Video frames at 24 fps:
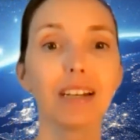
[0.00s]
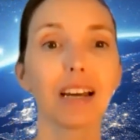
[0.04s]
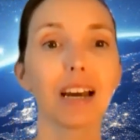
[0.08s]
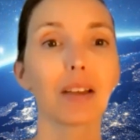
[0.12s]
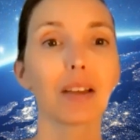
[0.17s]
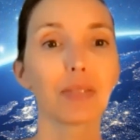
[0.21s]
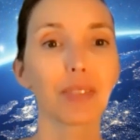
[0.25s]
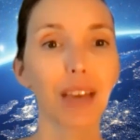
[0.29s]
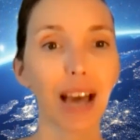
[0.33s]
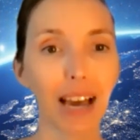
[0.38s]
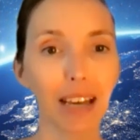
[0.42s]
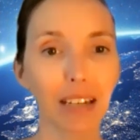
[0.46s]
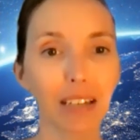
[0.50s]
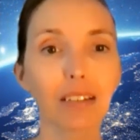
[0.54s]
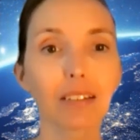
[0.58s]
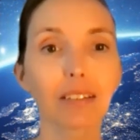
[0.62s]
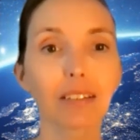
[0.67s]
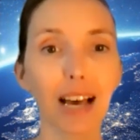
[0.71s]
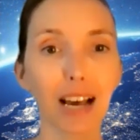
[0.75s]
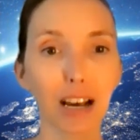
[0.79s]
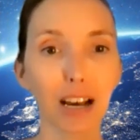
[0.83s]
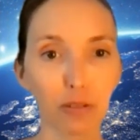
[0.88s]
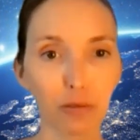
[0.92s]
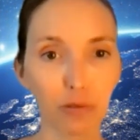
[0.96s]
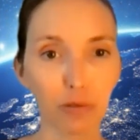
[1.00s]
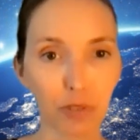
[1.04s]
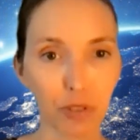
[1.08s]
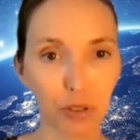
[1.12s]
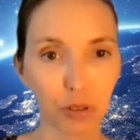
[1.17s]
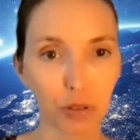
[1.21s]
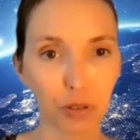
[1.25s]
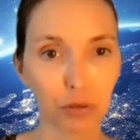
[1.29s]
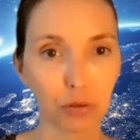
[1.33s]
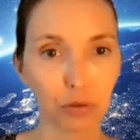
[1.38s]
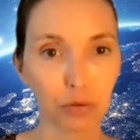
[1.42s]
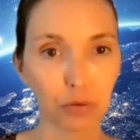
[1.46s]
and that allows
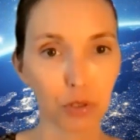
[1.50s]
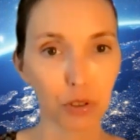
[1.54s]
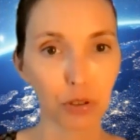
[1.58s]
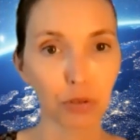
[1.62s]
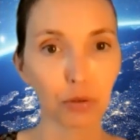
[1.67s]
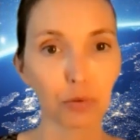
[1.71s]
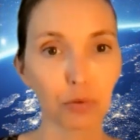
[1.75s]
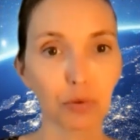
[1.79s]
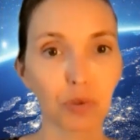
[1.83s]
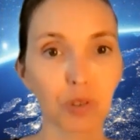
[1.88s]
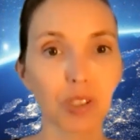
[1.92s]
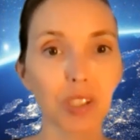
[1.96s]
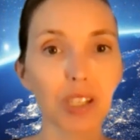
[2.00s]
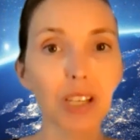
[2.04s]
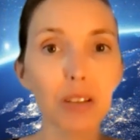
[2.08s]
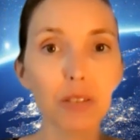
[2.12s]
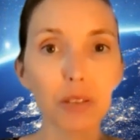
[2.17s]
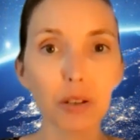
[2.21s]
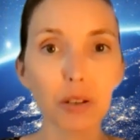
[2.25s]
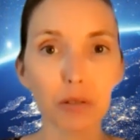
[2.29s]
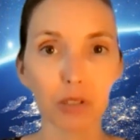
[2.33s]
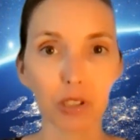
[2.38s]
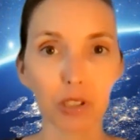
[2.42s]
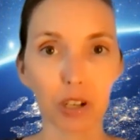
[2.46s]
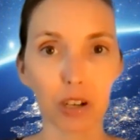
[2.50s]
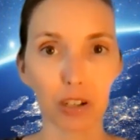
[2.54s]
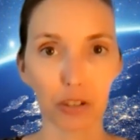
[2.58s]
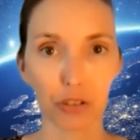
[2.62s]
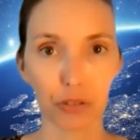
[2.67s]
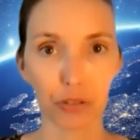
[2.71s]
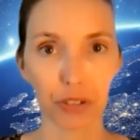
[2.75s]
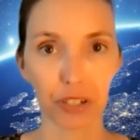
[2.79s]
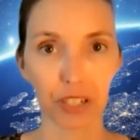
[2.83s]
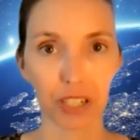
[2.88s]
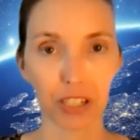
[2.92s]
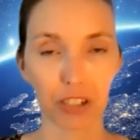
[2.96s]
you to see those
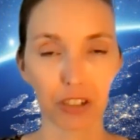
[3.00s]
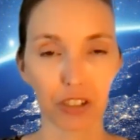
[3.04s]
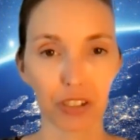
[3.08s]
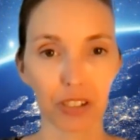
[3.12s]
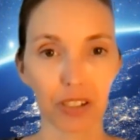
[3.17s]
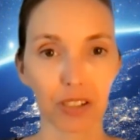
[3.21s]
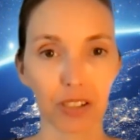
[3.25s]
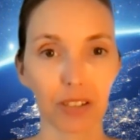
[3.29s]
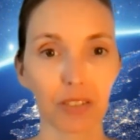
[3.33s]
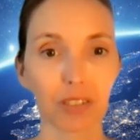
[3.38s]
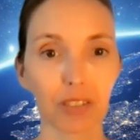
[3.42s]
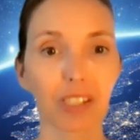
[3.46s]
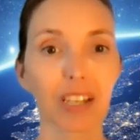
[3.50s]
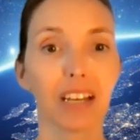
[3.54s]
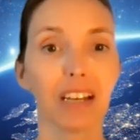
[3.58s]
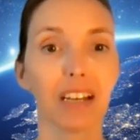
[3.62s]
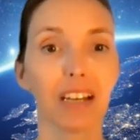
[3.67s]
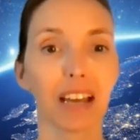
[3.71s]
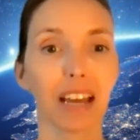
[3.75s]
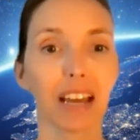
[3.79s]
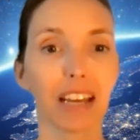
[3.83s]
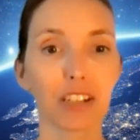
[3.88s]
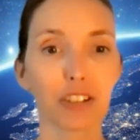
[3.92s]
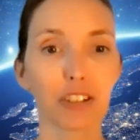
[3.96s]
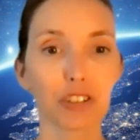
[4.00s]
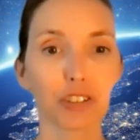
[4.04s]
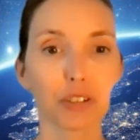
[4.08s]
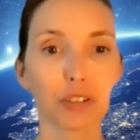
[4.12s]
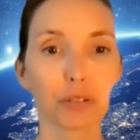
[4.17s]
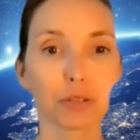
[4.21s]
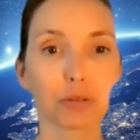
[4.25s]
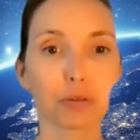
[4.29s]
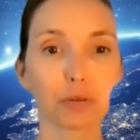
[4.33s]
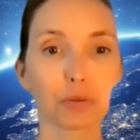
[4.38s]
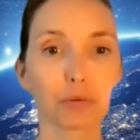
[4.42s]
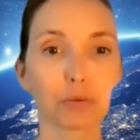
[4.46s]
contradictions and
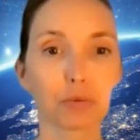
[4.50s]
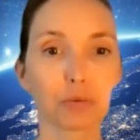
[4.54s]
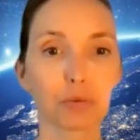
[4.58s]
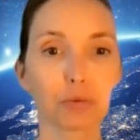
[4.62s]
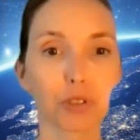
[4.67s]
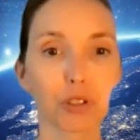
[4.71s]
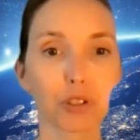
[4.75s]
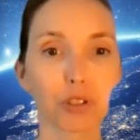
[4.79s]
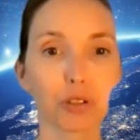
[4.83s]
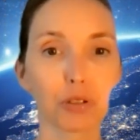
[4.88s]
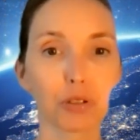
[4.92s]
to